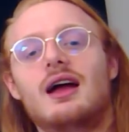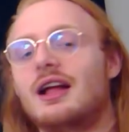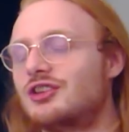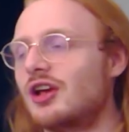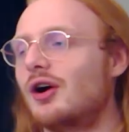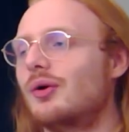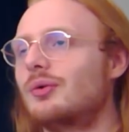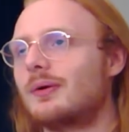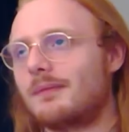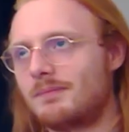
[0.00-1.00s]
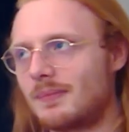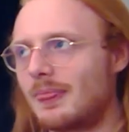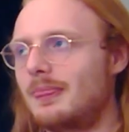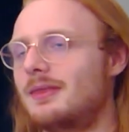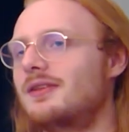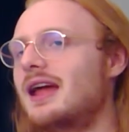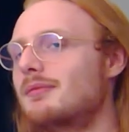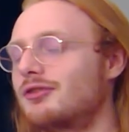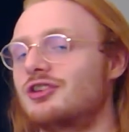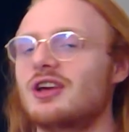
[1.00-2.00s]
And so the name
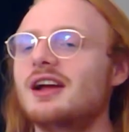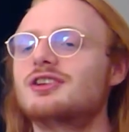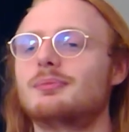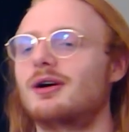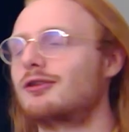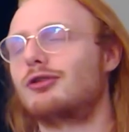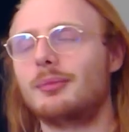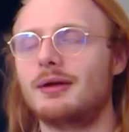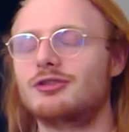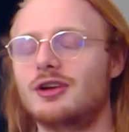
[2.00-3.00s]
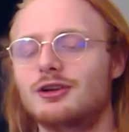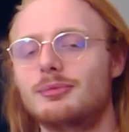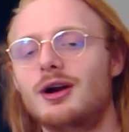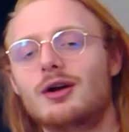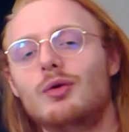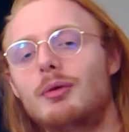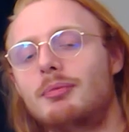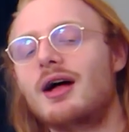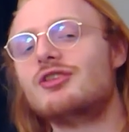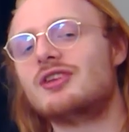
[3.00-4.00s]
of the science park, former name of science park, will be
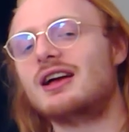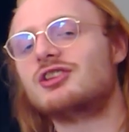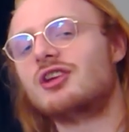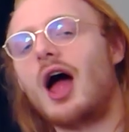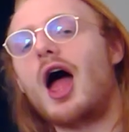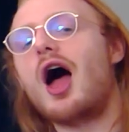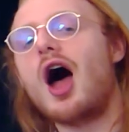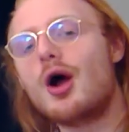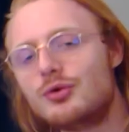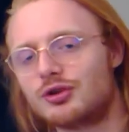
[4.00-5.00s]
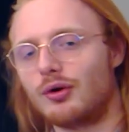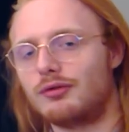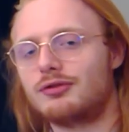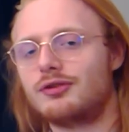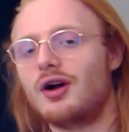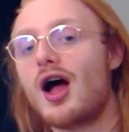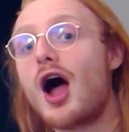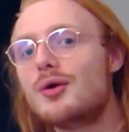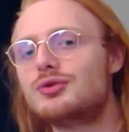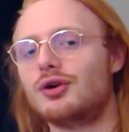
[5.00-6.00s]
pronounced as Uithof.
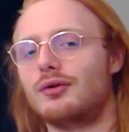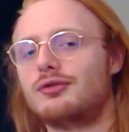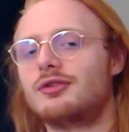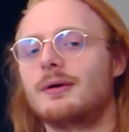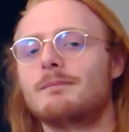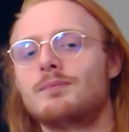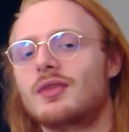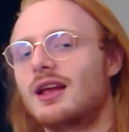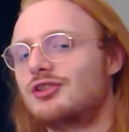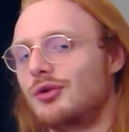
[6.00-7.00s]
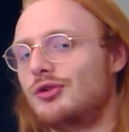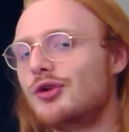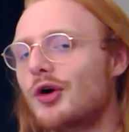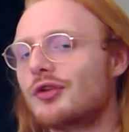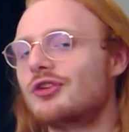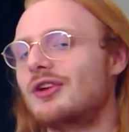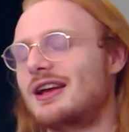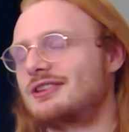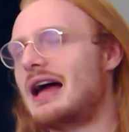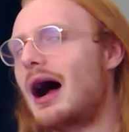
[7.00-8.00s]
Uithof. So not
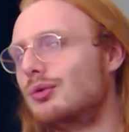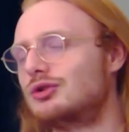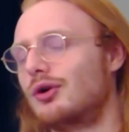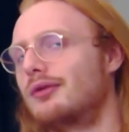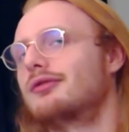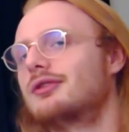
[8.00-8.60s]
as Oudhof.